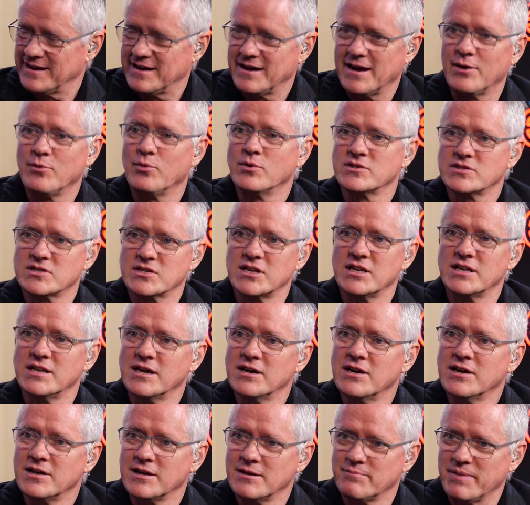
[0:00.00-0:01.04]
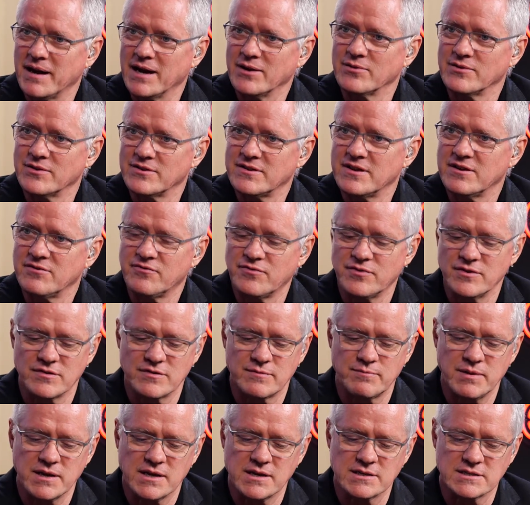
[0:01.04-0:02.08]
I want to learn about the difference
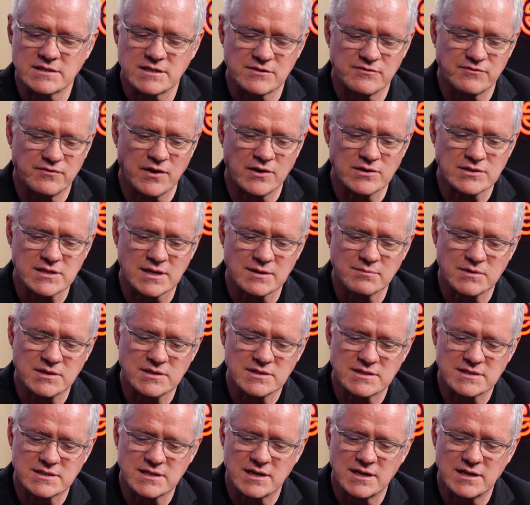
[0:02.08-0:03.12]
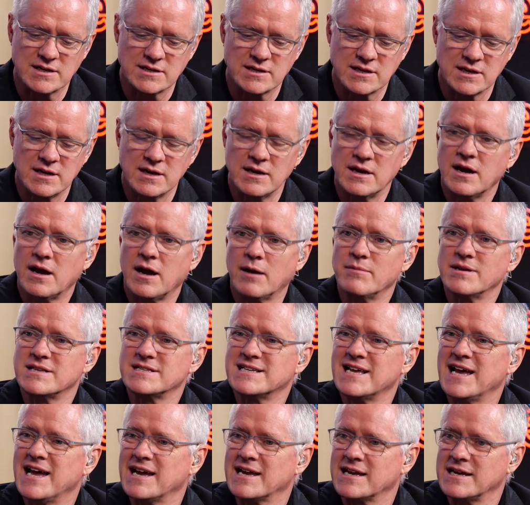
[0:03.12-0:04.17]
because as far as I'm concerned, I'm a
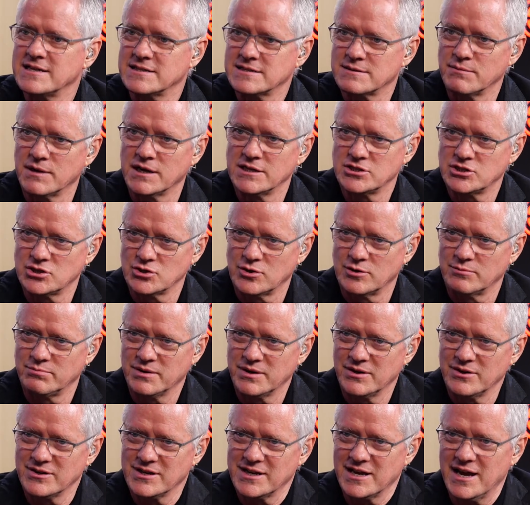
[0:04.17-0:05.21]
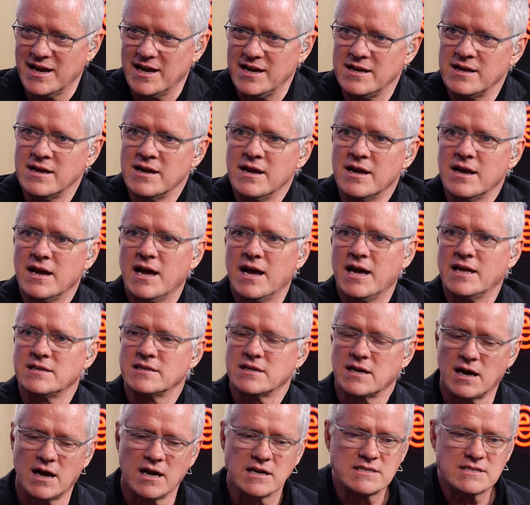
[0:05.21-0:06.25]
tech, it's my job, okay? And
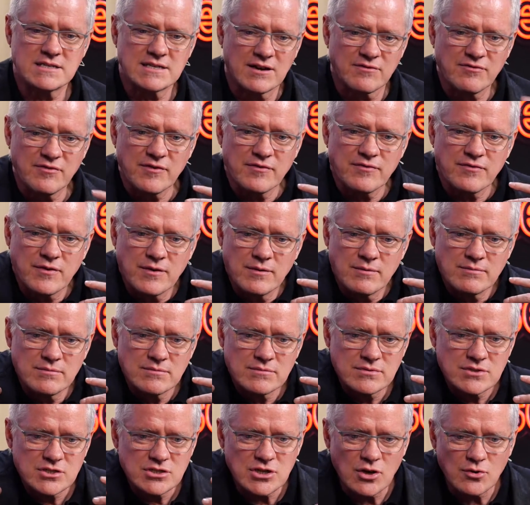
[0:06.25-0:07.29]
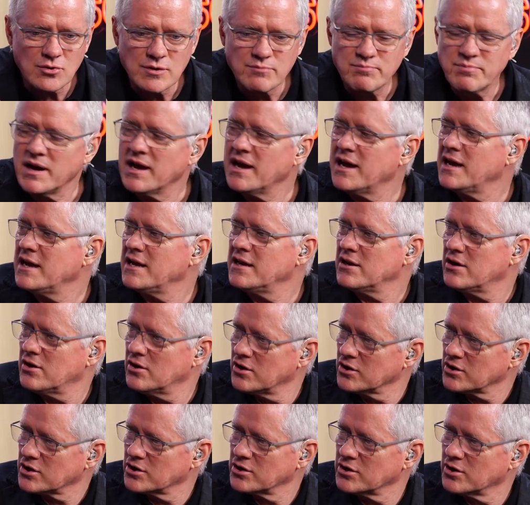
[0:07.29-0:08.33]
I suffer from shoulder pain,
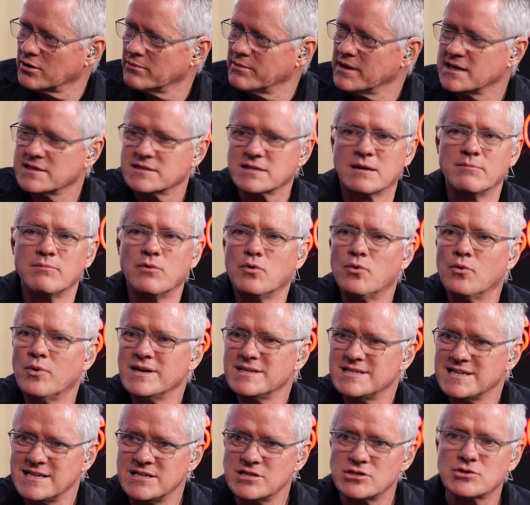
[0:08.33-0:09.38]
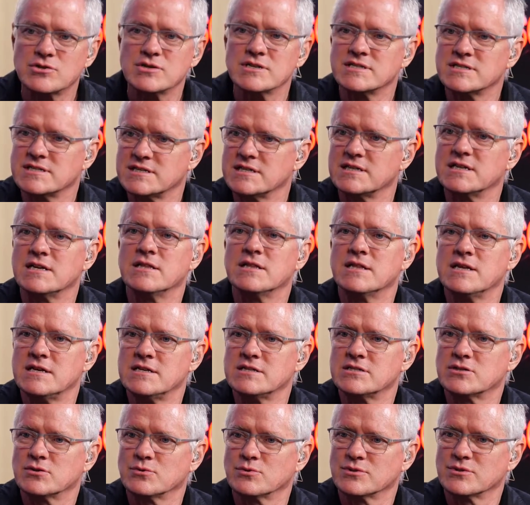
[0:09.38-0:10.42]
ergonomics. I'm always interested in these
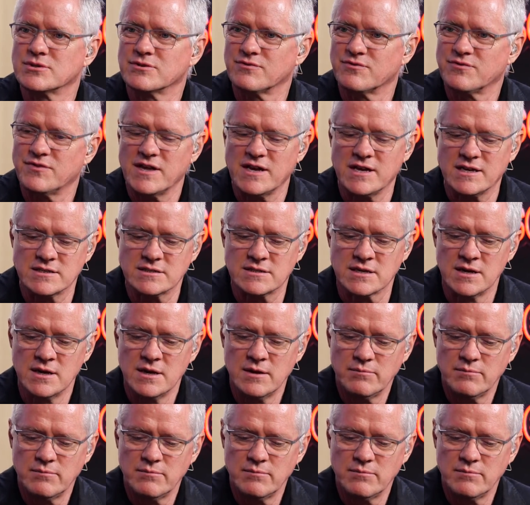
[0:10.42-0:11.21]
sorts of things.